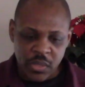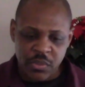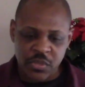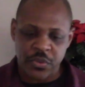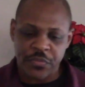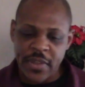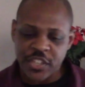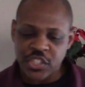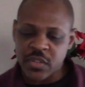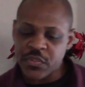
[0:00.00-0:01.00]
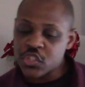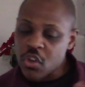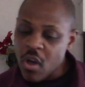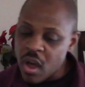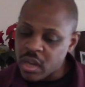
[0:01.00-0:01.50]
It was a reflection of his
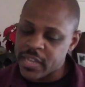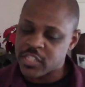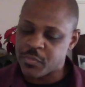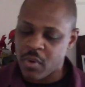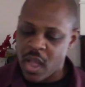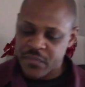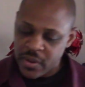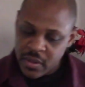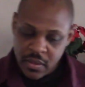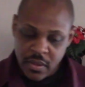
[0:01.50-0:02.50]
calling as a prophet.